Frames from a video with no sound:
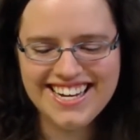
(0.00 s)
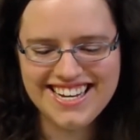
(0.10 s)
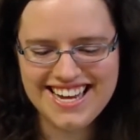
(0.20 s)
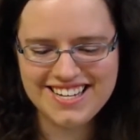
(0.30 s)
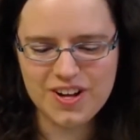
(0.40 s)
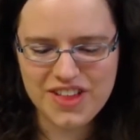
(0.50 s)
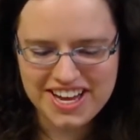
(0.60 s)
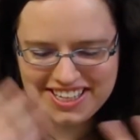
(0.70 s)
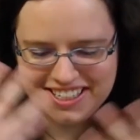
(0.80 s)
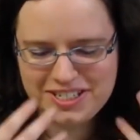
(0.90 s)
has all that
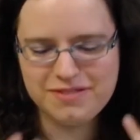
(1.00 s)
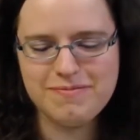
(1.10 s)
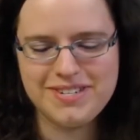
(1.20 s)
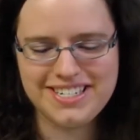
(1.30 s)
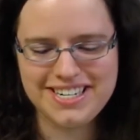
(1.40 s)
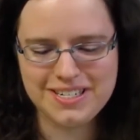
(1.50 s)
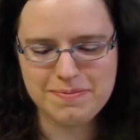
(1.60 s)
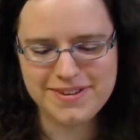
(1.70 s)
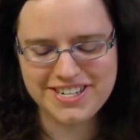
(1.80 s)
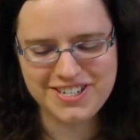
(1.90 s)
glitter from his teaser
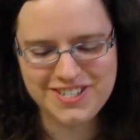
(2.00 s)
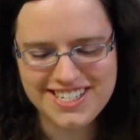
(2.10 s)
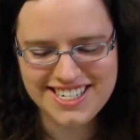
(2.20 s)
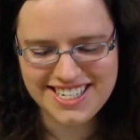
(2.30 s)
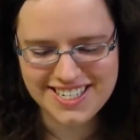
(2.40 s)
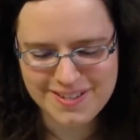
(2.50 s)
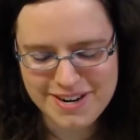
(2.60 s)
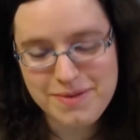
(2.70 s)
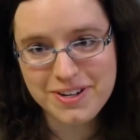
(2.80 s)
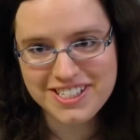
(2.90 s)
pictures. Oh, but
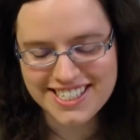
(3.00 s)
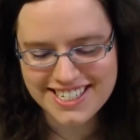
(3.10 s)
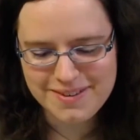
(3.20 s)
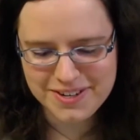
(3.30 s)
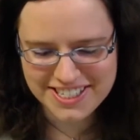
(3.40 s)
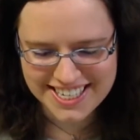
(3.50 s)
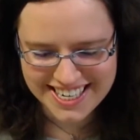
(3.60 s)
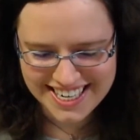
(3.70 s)
he works it. He works it.